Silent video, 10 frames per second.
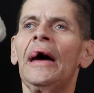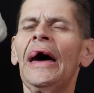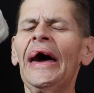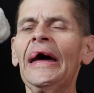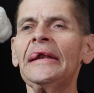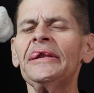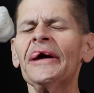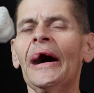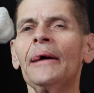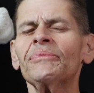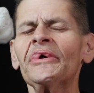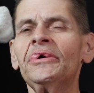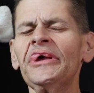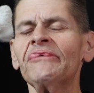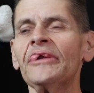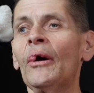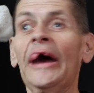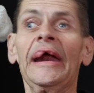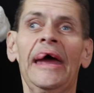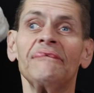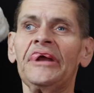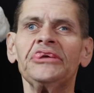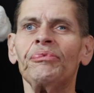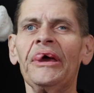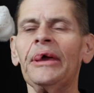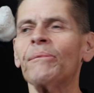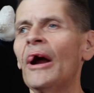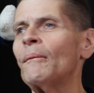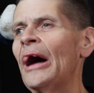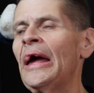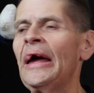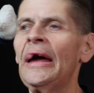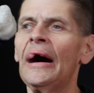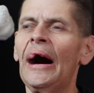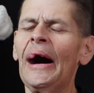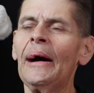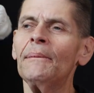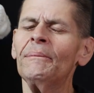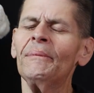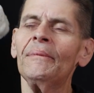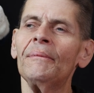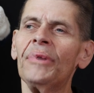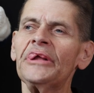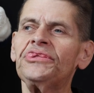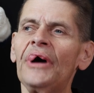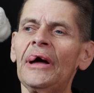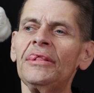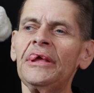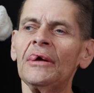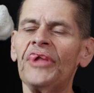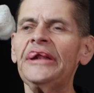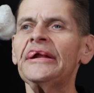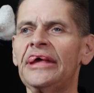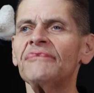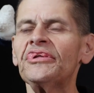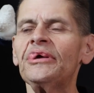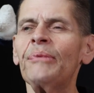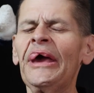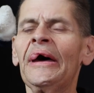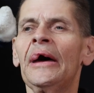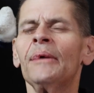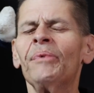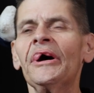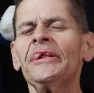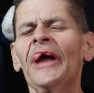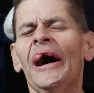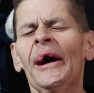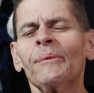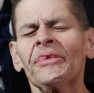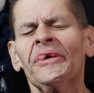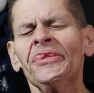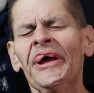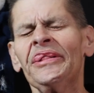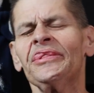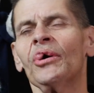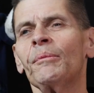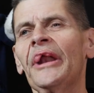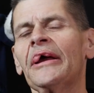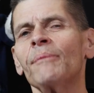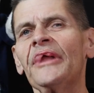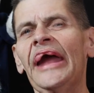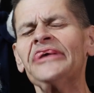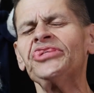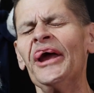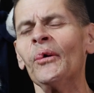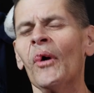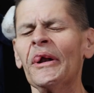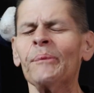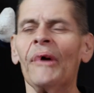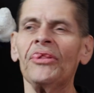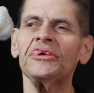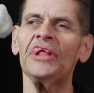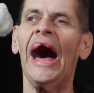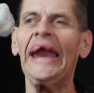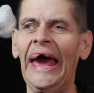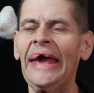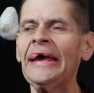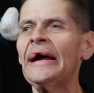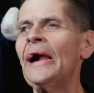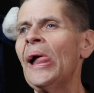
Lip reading: And even though I didn't have any speaking part, but they did give it to me. But they told me to come the next day to Warner Brothers, Lot A,